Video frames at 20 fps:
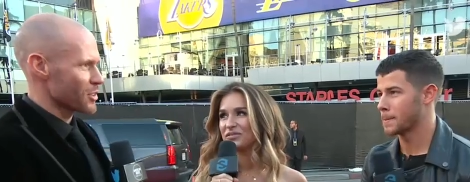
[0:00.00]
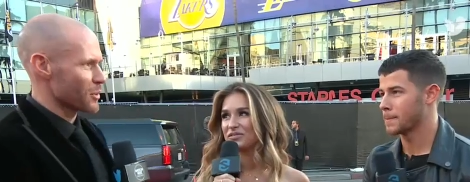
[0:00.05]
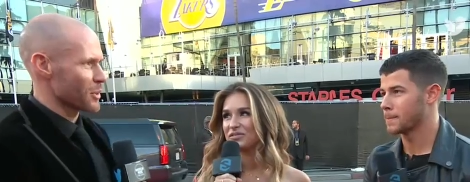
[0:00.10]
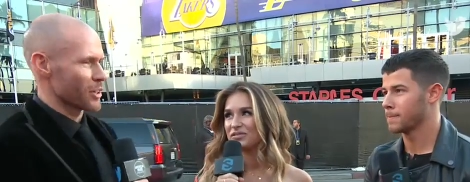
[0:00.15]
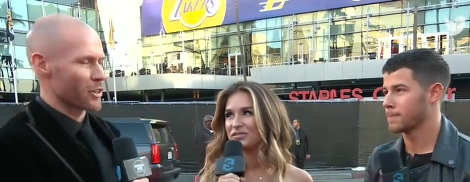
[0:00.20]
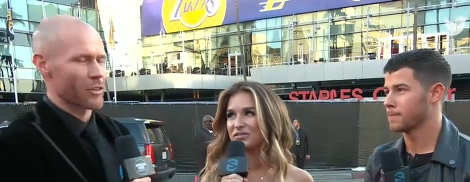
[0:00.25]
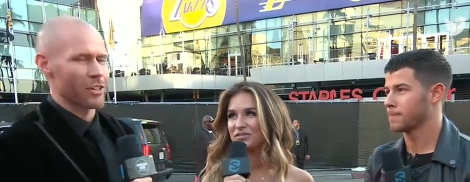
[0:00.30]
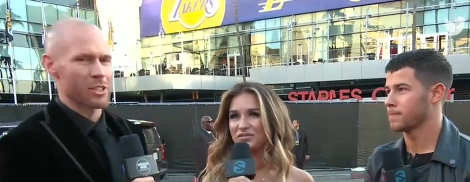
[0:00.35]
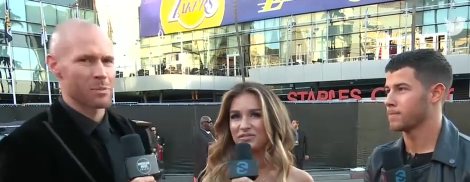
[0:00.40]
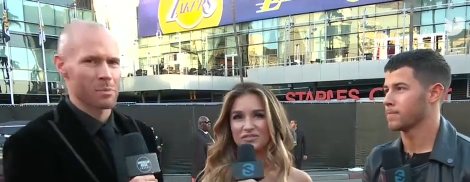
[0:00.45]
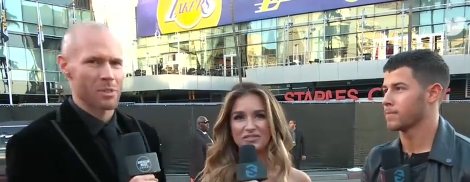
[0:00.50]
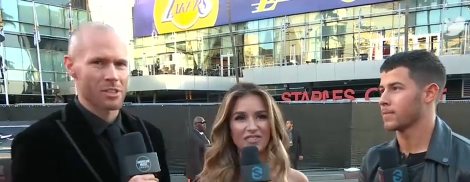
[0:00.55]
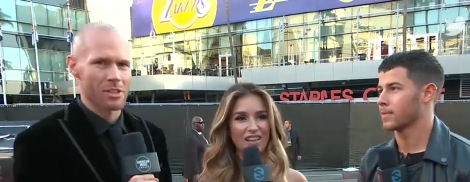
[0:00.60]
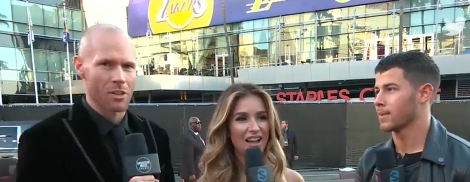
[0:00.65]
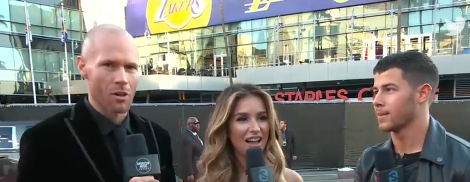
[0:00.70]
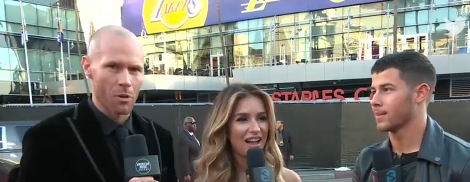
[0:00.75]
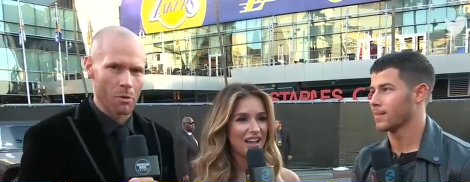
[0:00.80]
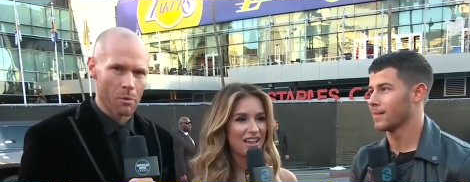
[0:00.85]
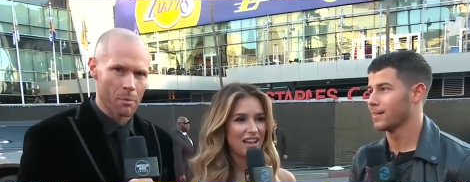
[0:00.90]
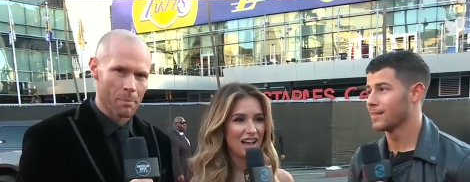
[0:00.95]
Speaker 1: doing a Christmas
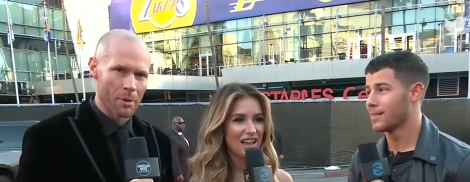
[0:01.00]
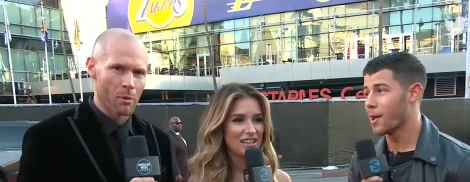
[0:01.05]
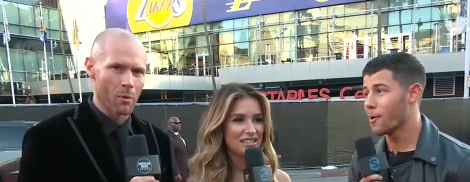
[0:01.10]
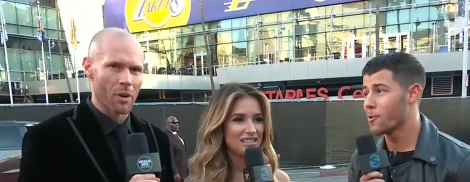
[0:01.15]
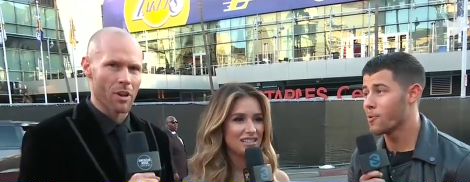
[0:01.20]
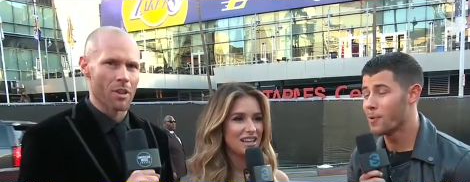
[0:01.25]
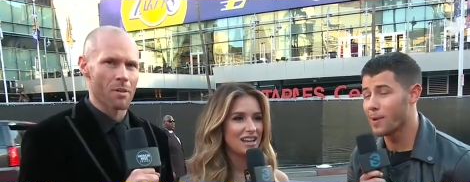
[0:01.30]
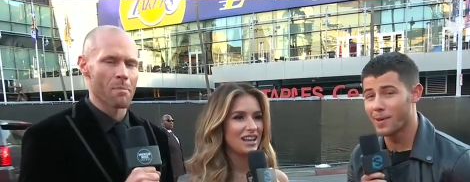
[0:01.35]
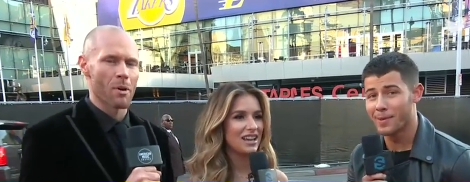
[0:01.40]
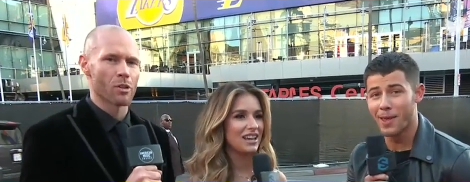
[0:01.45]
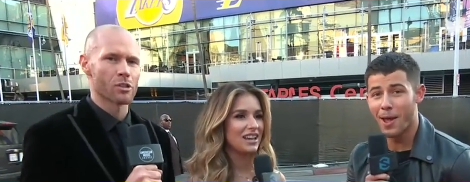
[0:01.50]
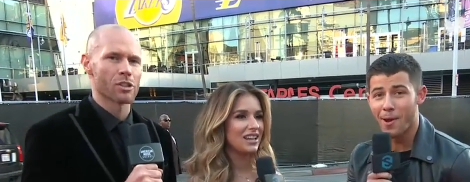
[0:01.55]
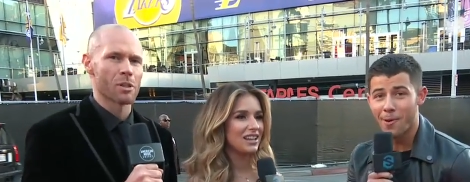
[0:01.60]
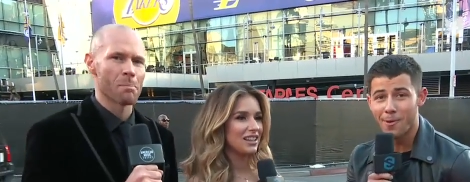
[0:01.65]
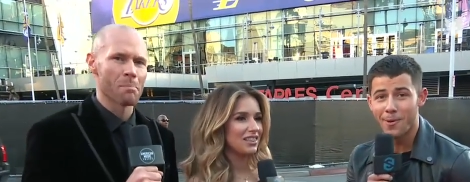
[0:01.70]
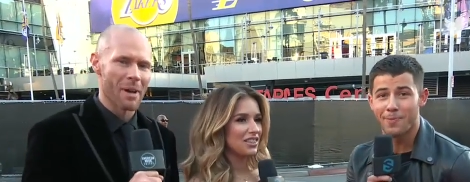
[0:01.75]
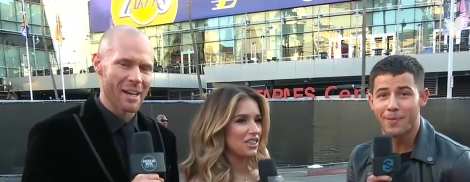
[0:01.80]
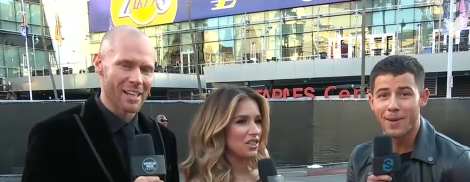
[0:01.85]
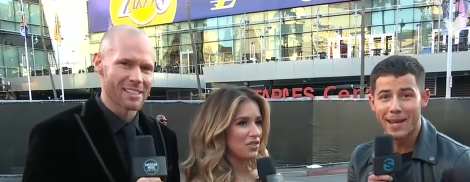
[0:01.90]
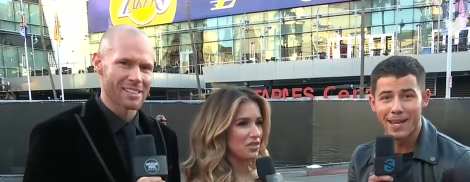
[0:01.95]
song I, would be I one of the
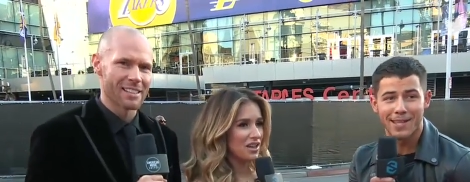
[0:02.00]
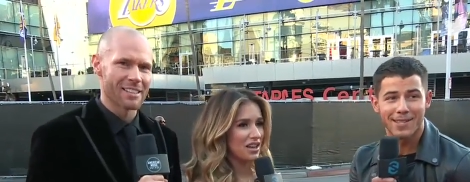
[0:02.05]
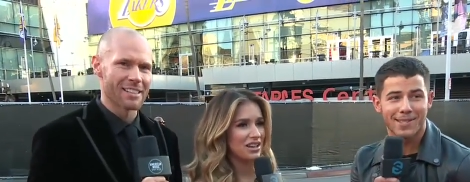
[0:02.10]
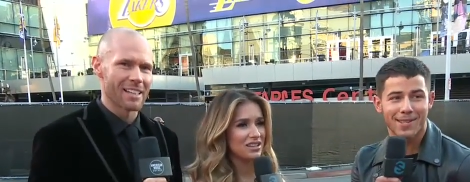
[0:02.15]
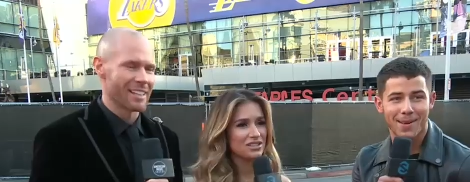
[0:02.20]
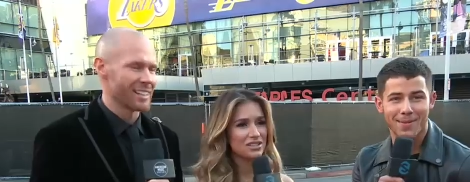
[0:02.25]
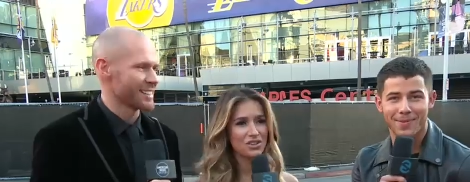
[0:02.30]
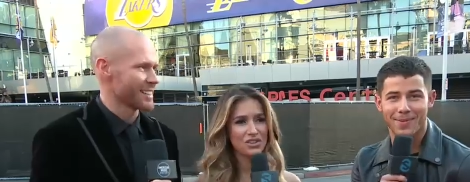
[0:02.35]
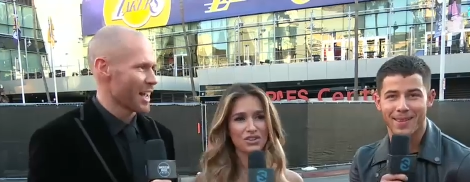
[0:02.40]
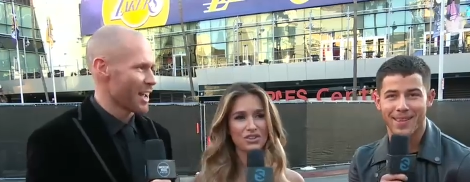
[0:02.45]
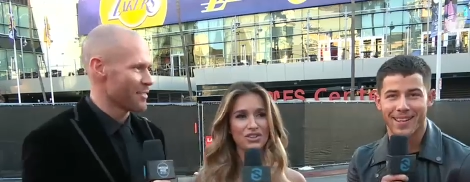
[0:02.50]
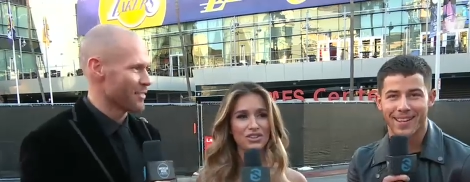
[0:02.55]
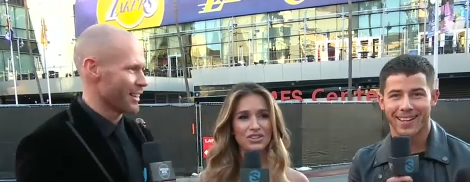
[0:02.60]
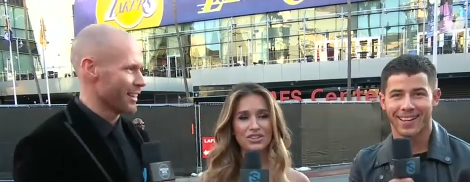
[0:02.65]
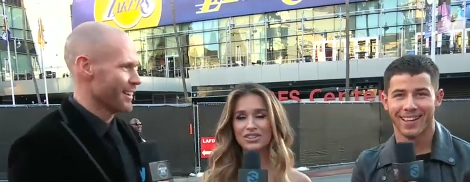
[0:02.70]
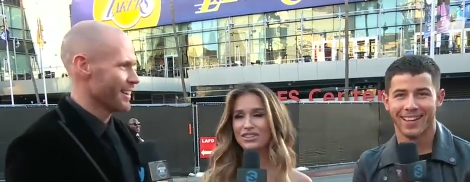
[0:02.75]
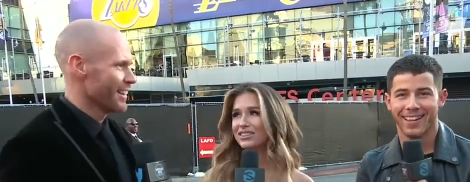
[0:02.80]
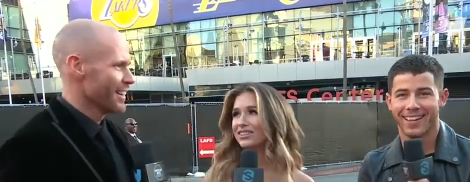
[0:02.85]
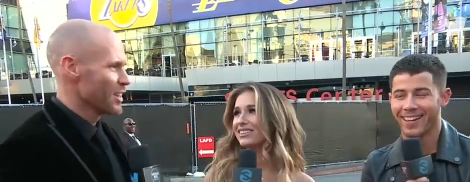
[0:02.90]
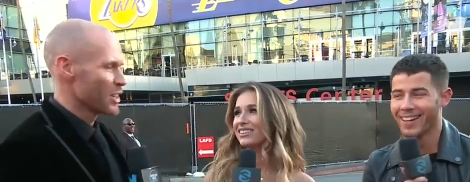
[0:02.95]
most it. amazing things cool.
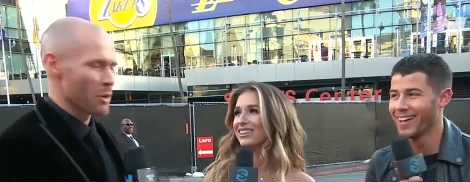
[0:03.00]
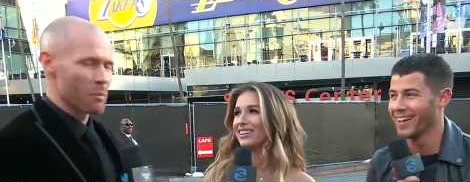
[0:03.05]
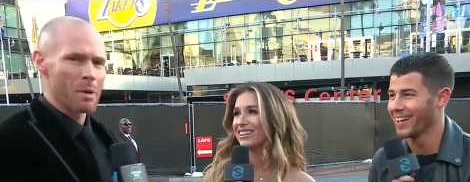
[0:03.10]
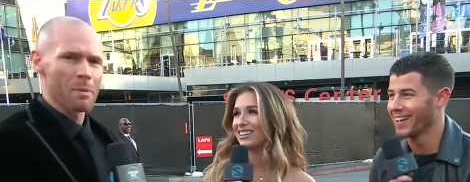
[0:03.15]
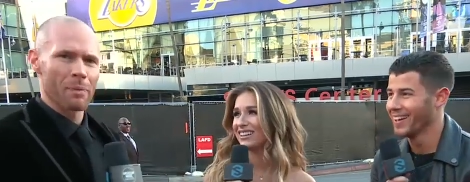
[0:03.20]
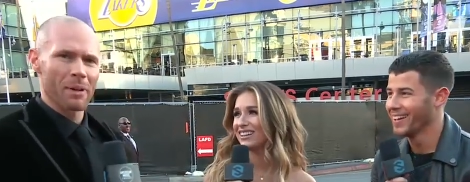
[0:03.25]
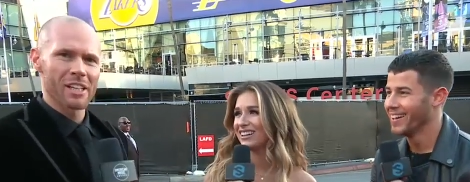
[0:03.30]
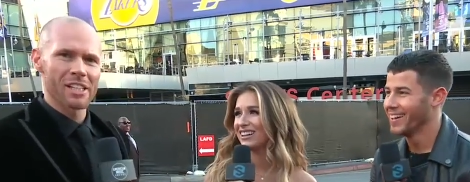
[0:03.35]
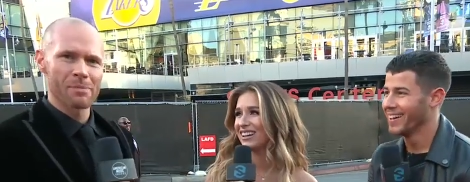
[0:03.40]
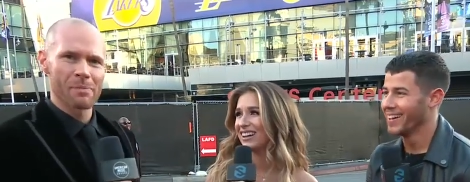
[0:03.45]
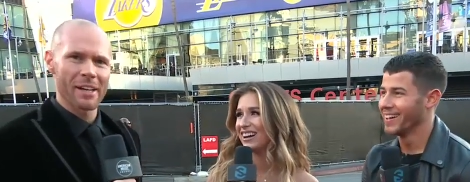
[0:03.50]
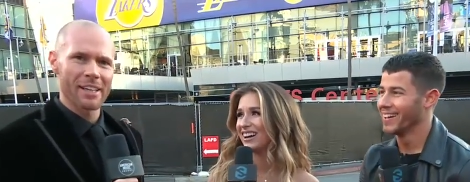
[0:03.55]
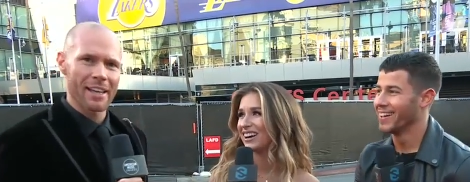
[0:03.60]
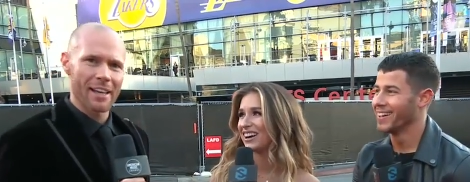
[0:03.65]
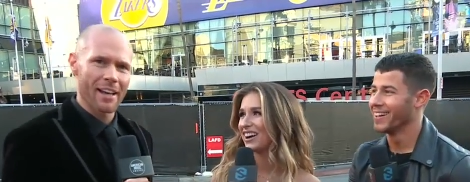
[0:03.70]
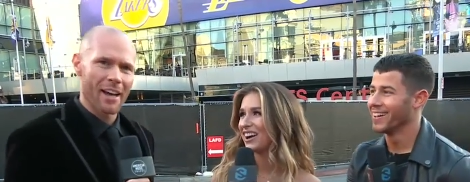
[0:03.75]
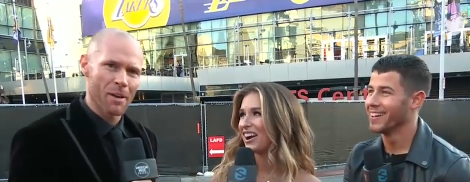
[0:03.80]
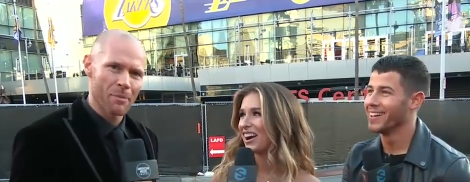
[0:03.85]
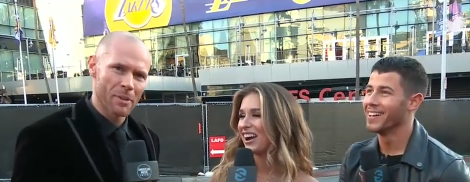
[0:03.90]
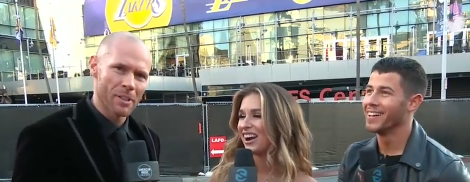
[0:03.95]
ever. Can we please make
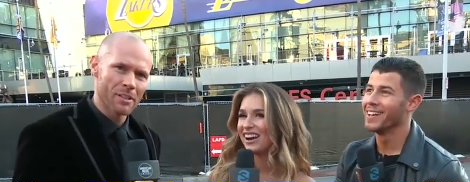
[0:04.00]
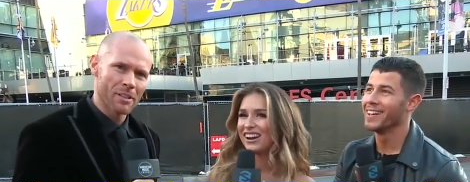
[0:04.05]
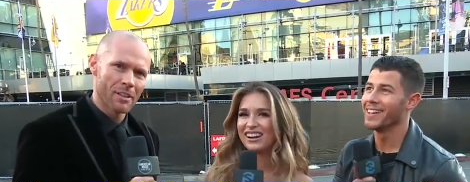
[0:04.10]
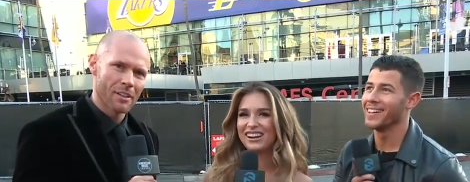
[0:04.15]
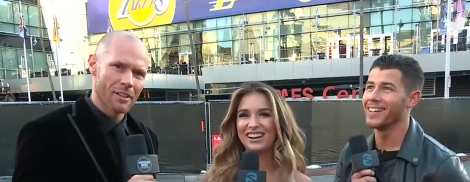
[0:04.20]
that happen?